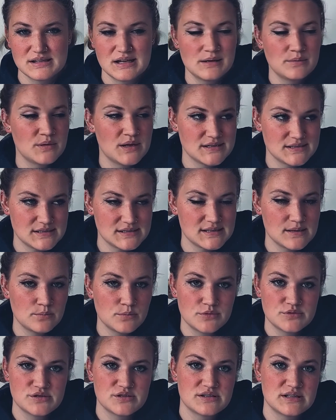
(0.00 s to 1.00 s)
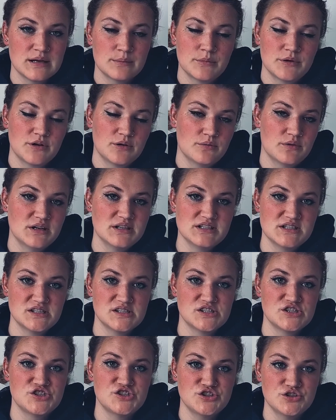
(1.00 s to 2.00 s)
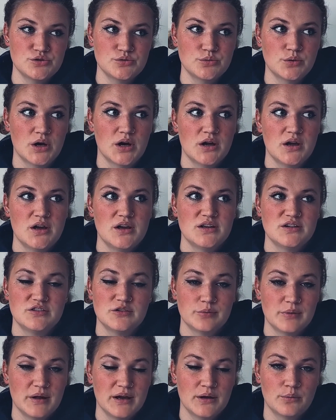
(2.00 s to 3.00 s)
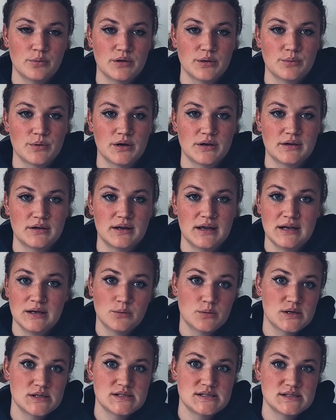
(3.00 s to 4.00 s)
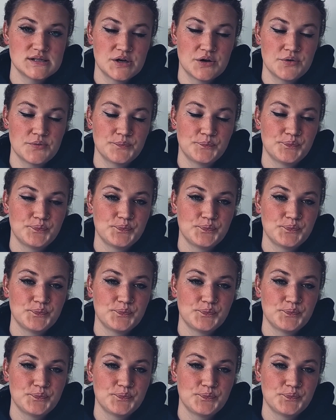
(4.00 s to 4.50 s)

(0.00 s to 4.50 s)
And as I said, most of the time accommodations do supply with one anyway, so